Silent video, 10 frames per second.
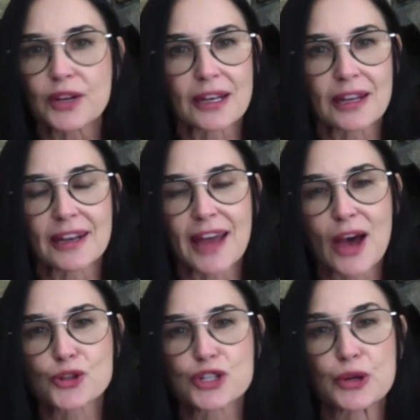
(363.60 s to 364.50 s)
in how
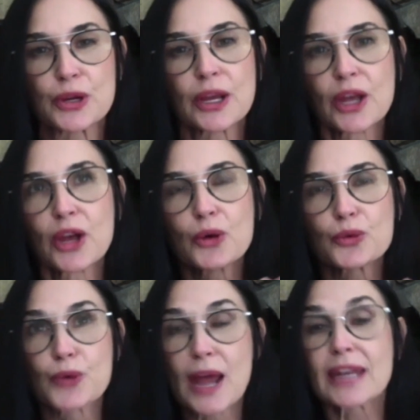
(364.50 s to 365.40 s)
she
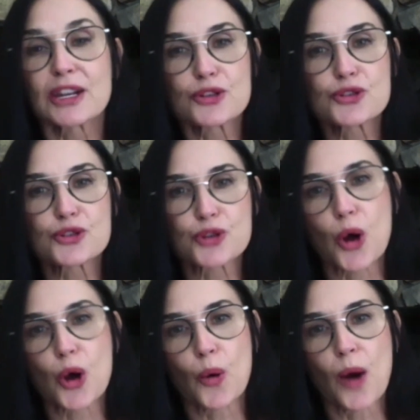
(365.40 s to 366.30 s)
read it.
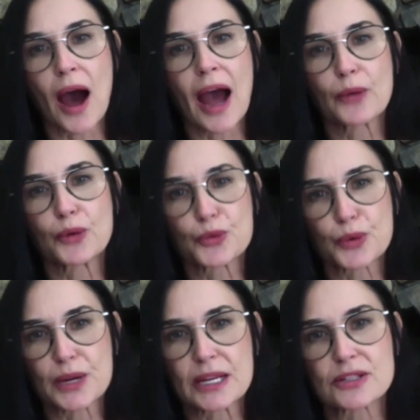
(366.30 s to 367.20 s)
So I would
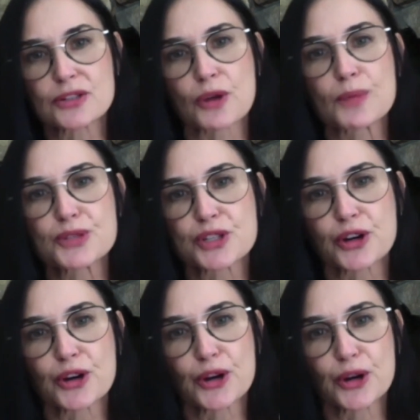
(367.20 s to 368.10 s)
read scripts to her